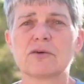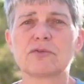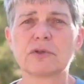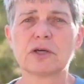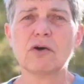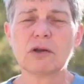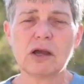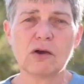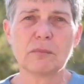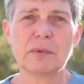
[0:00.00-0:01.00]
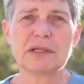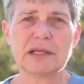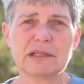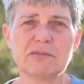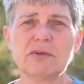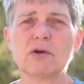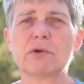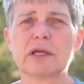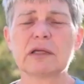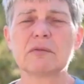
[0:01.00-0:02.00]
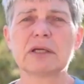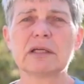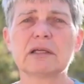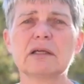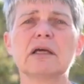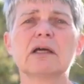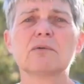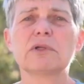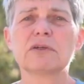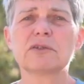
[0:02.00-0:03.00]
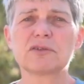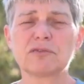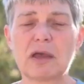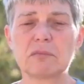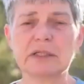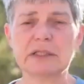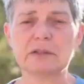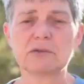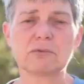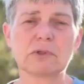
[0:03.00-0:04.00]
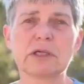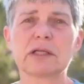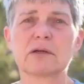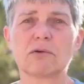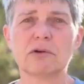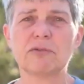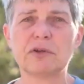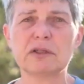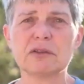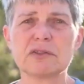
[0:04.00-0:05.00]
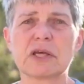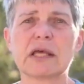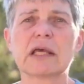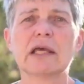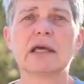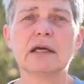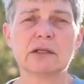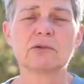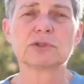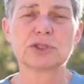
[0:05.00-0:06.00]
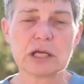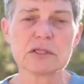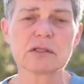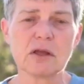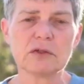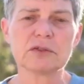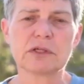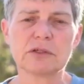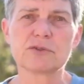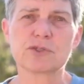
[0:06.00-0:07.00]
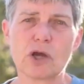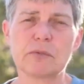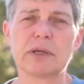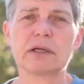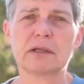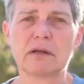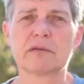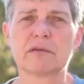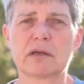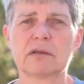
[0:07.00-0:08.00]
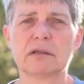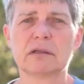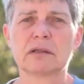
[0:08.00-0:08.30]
For the Oklahoma native who came here with his family to work in the oil fields and who just lost his job and healthcare.